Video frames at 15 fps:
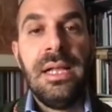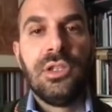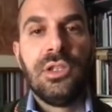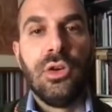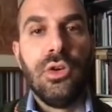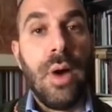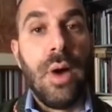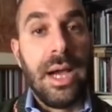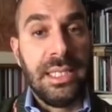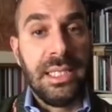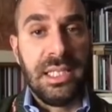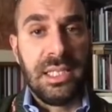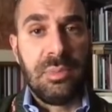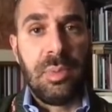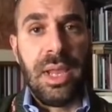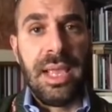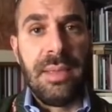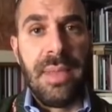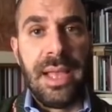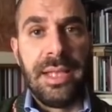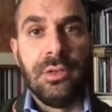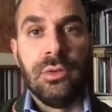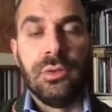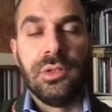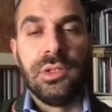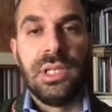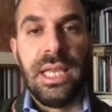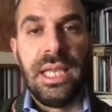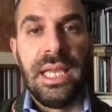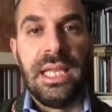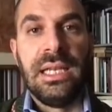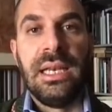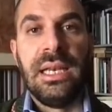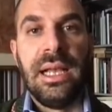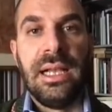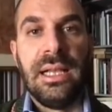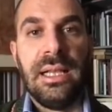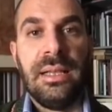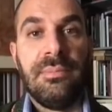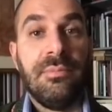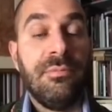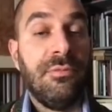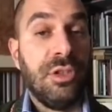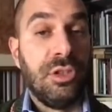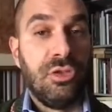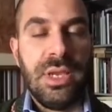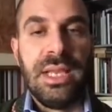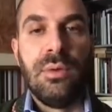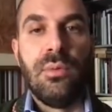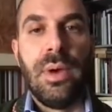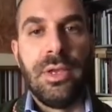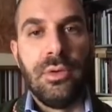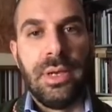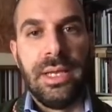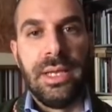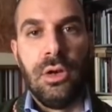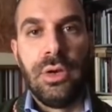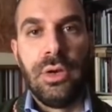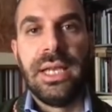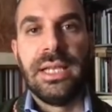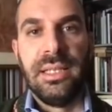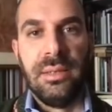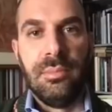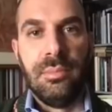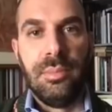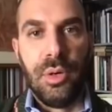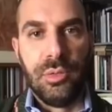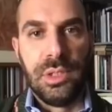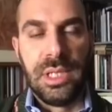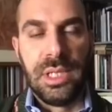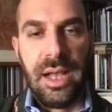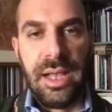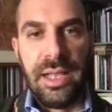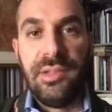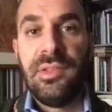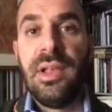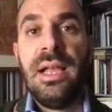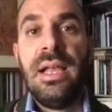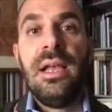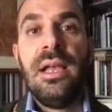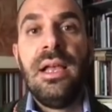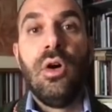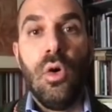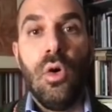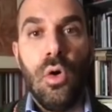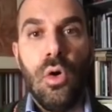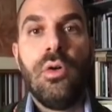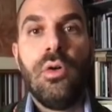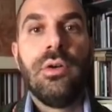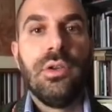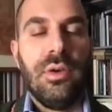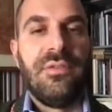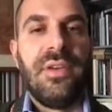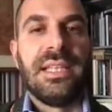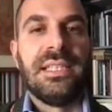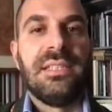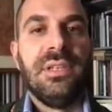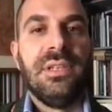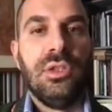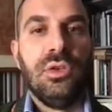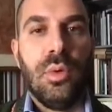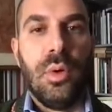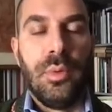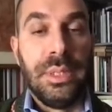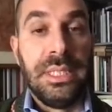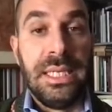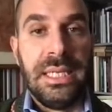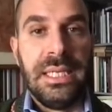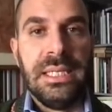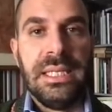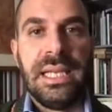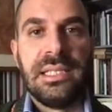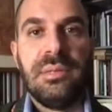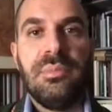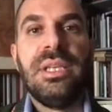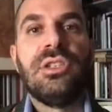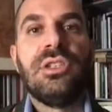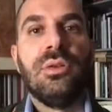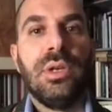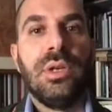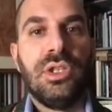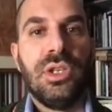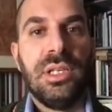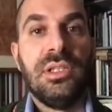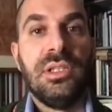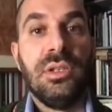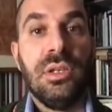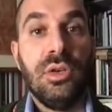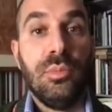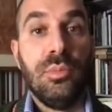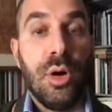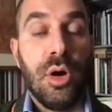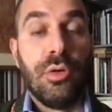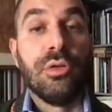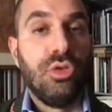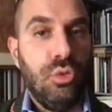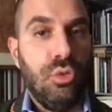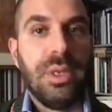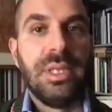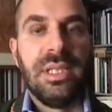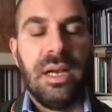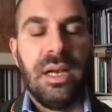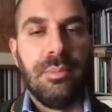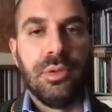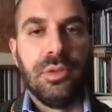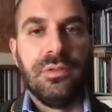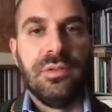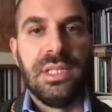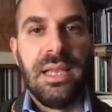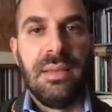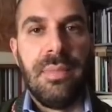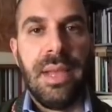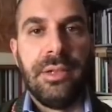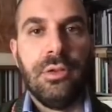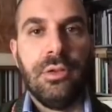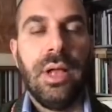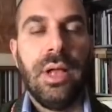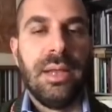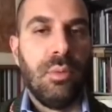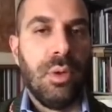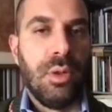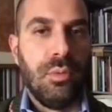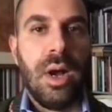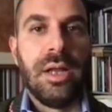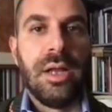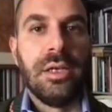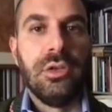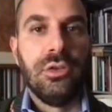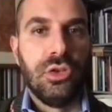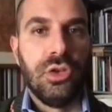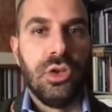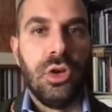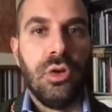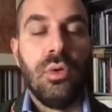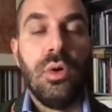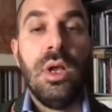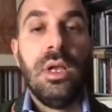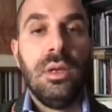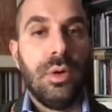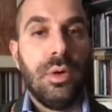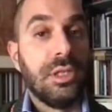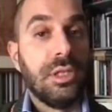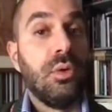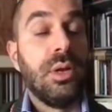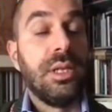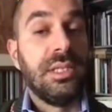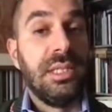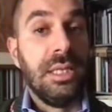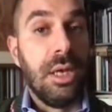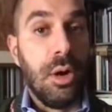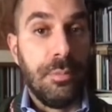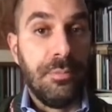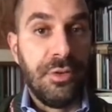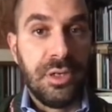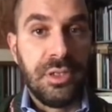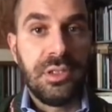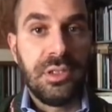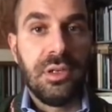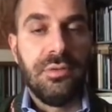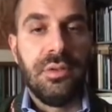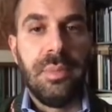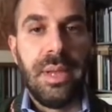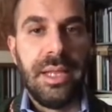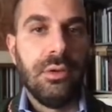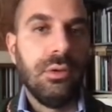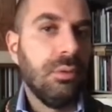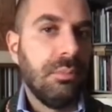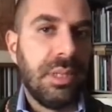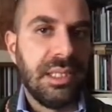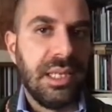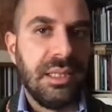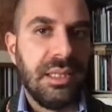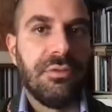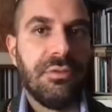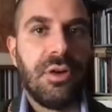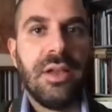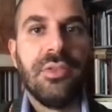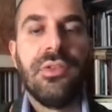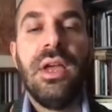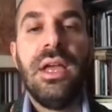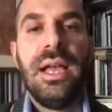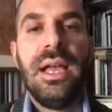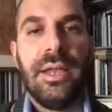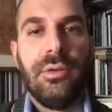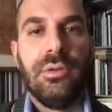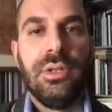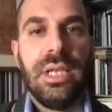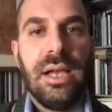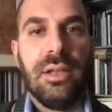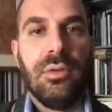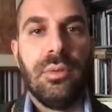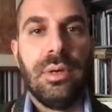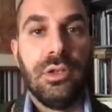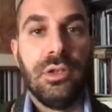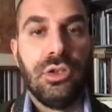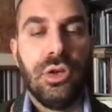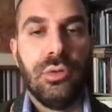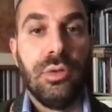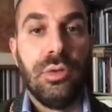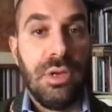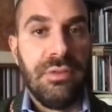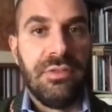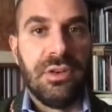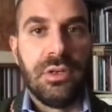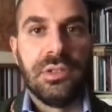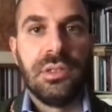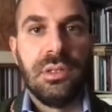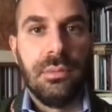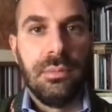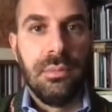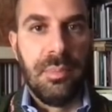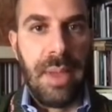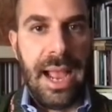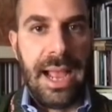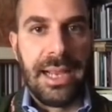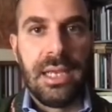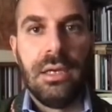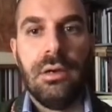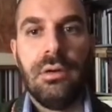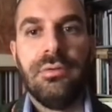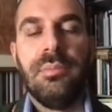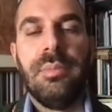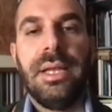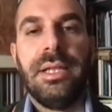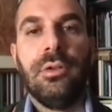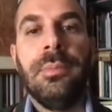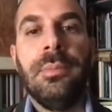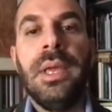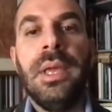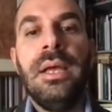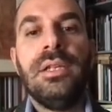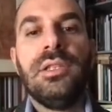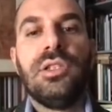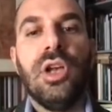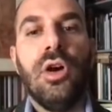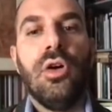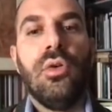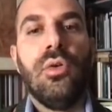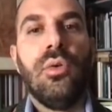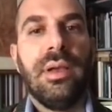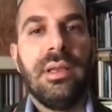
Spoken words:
So you either display medals in a vitrine where you can look at them both sides, or you effectively do what we did in the exhibition, which is you borrow 2 examples of the same medal, and with one you show what is called as the obverse of the medal, let's say the front, and on the other one you show the reverse, the back of the medal. So